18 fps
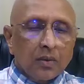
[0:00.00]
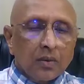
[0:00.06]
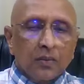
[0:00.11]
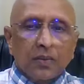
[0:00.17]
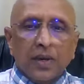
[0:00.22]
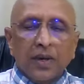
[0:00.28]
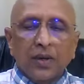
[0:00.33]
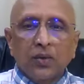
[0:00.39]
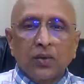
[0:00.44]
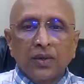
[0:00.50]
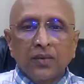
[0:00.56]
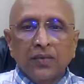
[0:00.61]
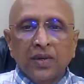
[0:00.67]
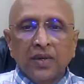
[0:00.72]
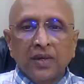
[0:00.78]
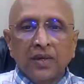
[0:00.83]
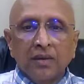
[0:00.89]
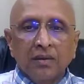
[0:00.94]
Very good
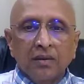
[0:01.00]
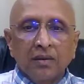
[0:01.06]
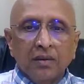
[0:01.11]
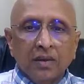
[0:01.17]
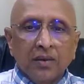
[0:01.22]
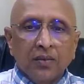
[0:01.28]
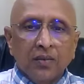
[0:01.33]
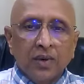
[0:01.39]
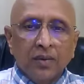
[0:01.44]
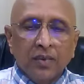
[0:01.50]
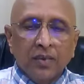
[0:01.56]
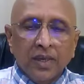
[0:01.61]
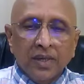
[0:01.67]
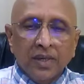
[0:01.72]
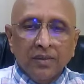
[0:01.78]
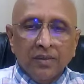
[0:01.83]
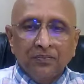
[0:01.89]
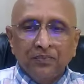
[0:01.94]
evening,
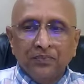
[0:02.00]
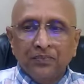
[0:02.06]
everybody.